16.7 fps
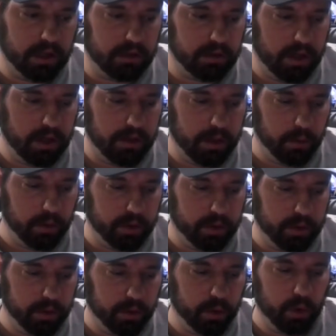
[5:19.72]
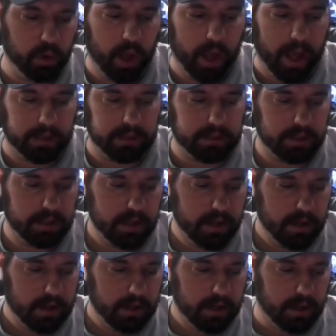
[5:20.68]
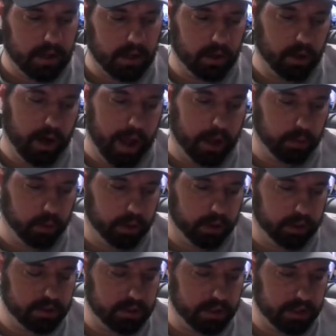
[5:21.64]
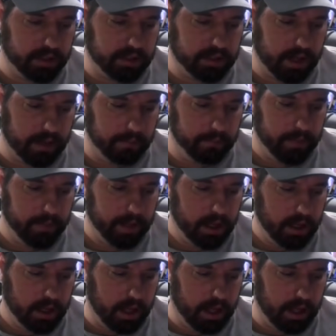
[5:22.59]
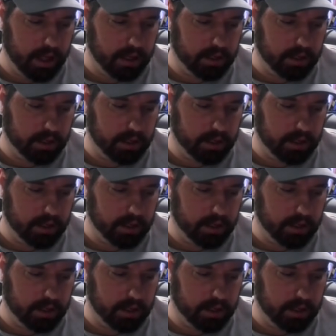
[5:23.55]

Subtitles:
and they were doing Google Ads or AdWords at the time. And